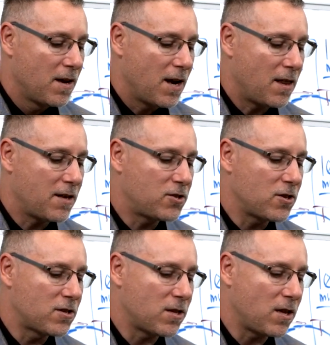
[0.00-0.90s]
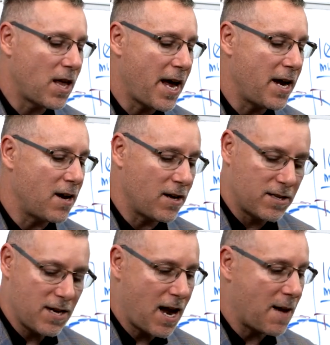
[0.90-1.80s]
and let's just lay it on
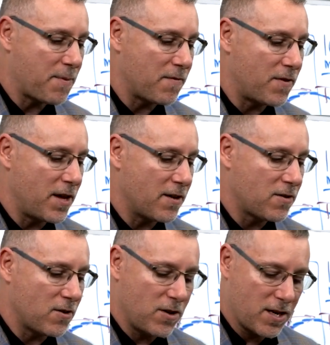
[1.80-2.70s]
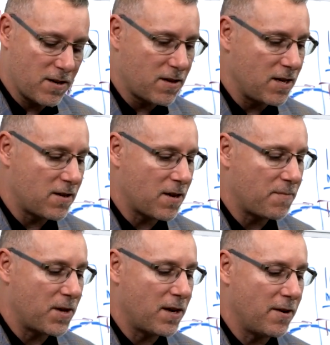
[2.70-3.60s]
top of this so you can see
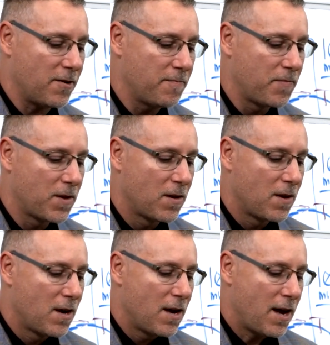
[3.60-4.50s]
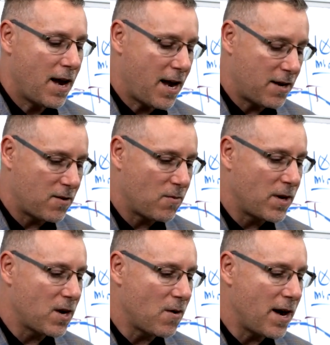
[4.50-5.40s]
something here. And we
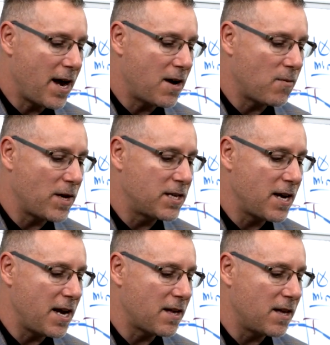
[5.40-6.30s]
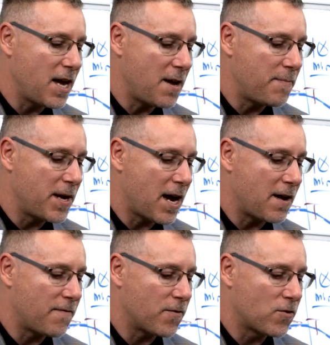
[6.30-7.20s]
go ahead and we take the
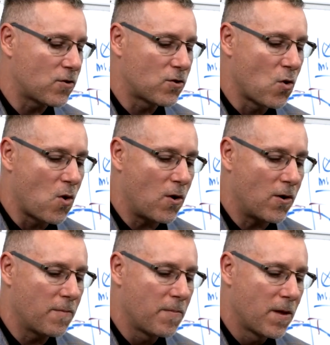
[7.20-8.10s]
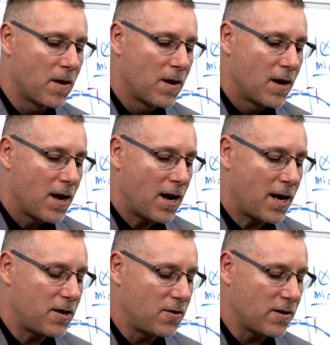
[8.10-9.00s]
API for store, and
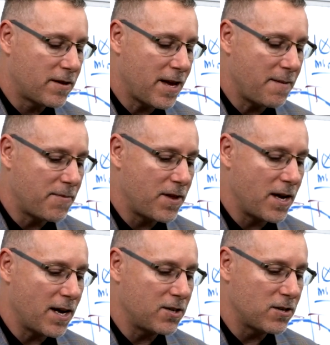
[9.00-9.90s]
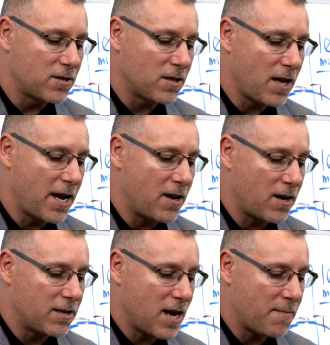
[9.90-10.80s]
I do the same thing. I just lay it
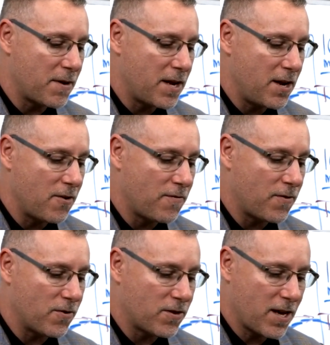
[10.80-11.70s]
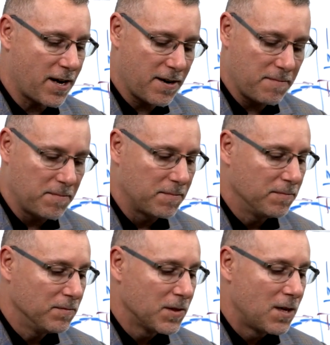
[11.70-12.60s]
on top of here for a second.
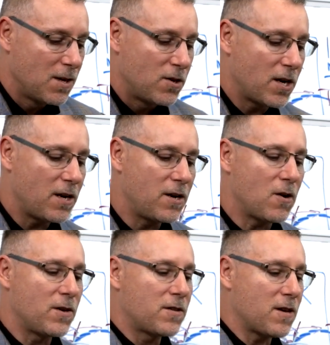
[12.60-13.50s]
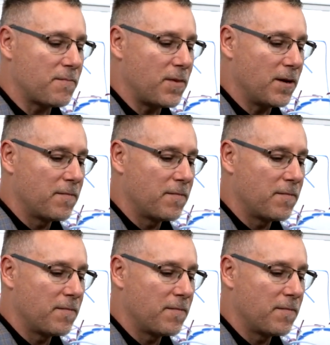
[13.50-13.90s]
You're going to notice something.